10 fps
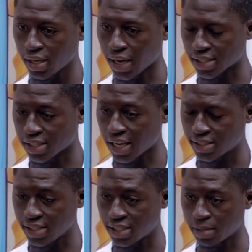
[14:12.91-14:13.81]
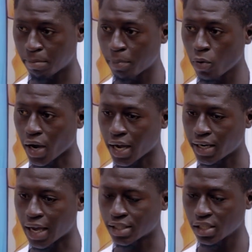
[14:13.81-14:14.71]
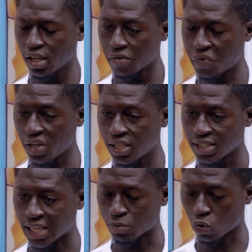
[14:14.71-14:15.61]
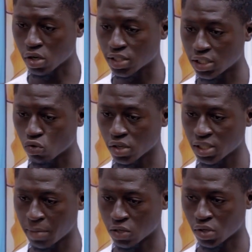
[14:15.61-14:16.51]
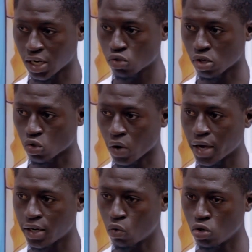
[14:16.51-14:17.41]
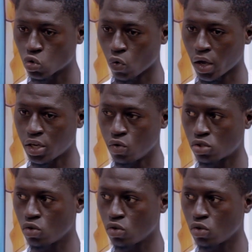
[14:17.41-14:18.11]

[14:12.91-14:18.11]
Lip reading: As last season, people had that feelings that because it wasn't Barcelona, that was why the goals were huge.